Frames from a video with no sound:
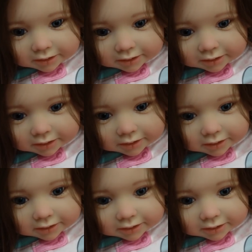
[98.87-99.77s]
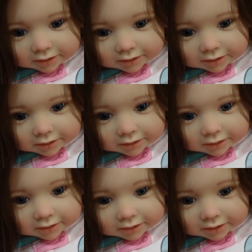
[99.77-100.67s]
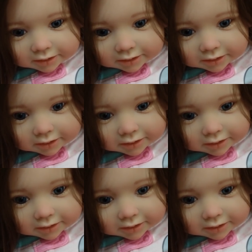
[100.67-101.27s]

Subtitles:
Nobody speaks.